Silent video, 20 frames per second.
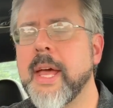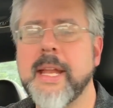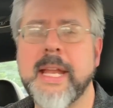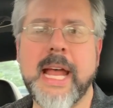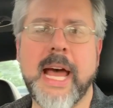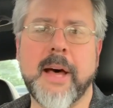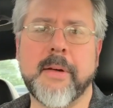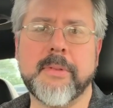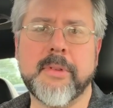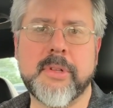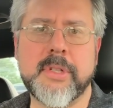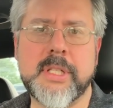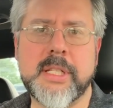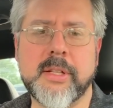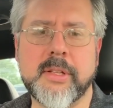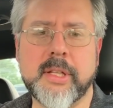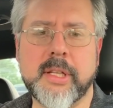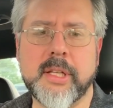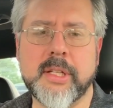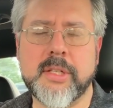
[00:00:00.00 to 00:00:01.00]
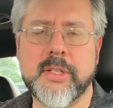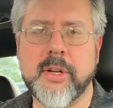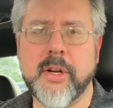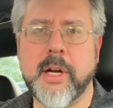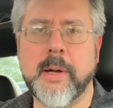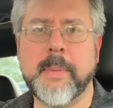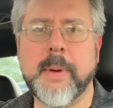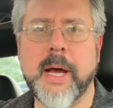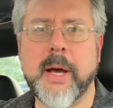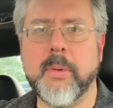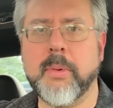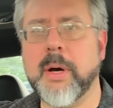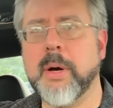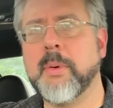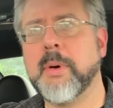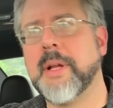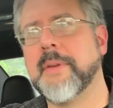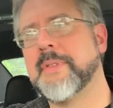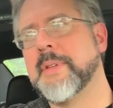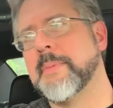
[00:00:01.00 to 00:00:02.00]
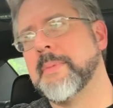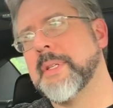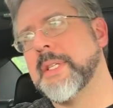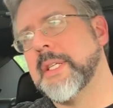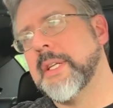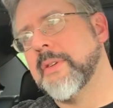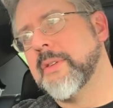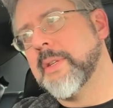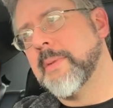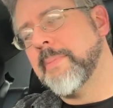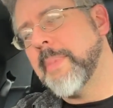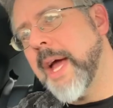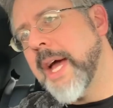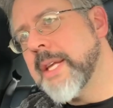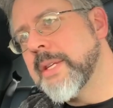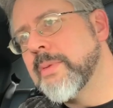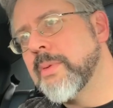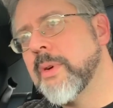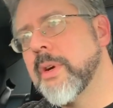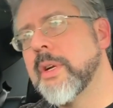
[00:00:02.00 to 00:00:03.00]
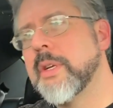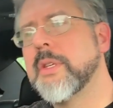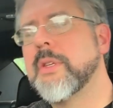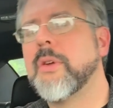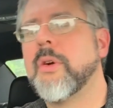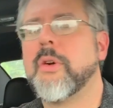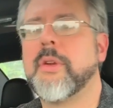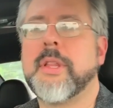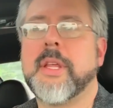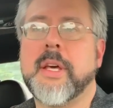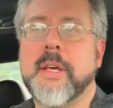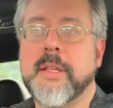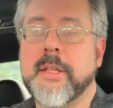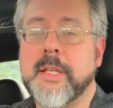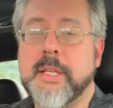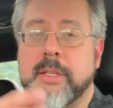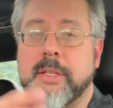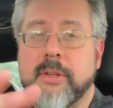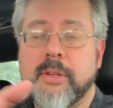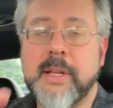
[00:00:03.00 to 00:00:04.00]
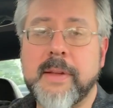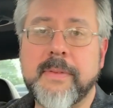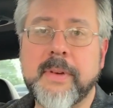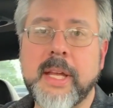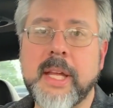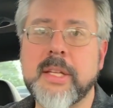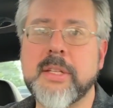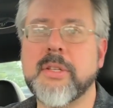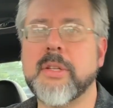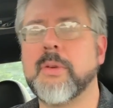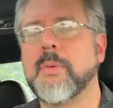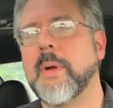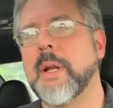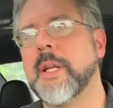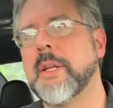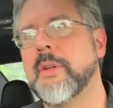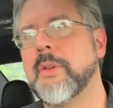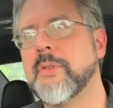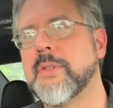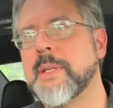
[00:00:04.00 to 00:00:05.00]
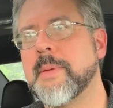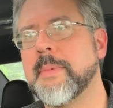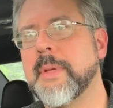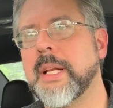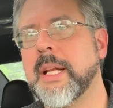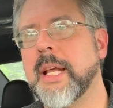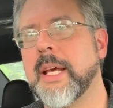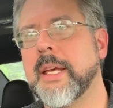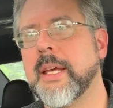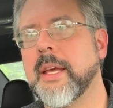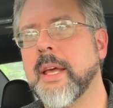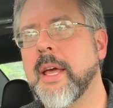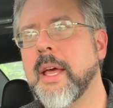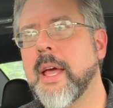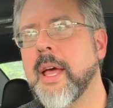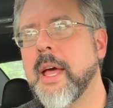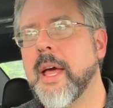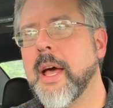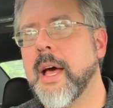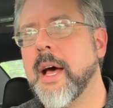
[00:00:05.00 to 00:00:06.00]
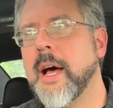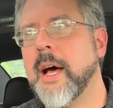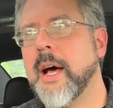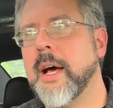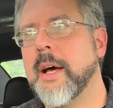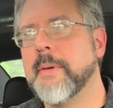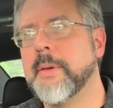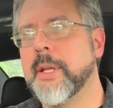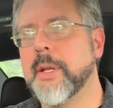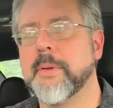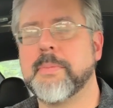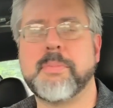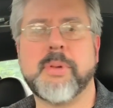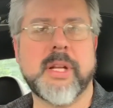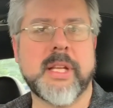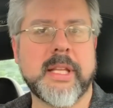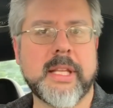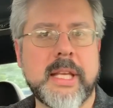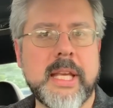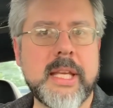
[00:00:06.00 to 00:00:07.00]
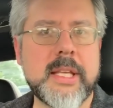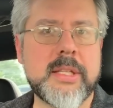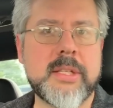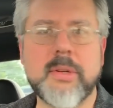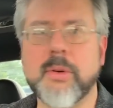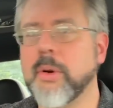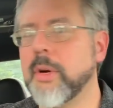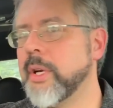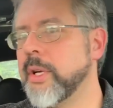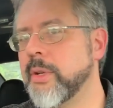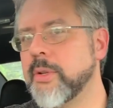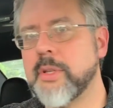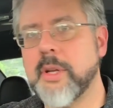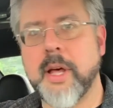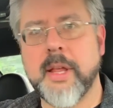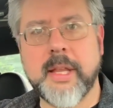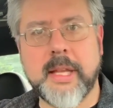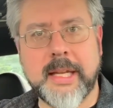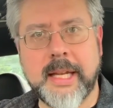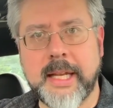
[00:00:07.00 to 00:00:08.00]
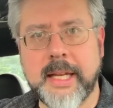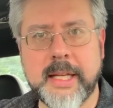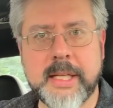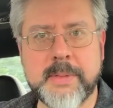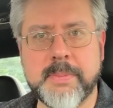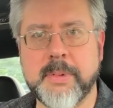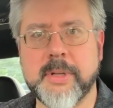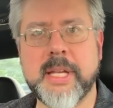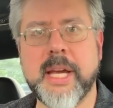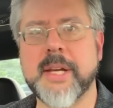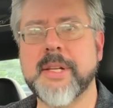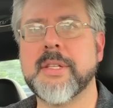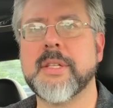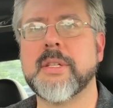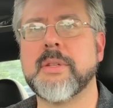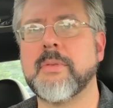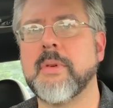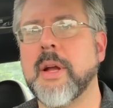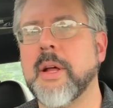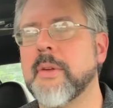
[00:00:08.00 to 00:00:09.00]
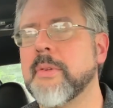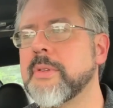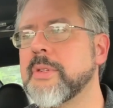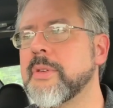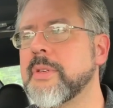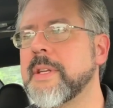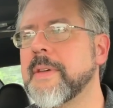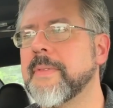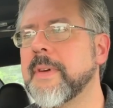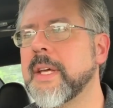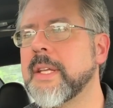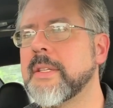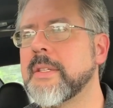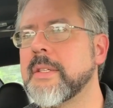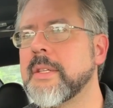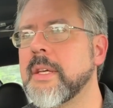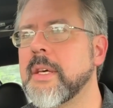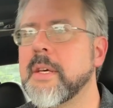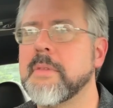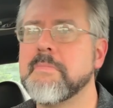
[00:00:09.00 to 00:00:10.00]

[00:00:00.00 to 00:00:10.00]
Now, there's still the concern about, well, what if someone steals the passwords or the, the certificates? You'd want to use something like, uh, you know, put in the key store and use all the Linux protections around certificates.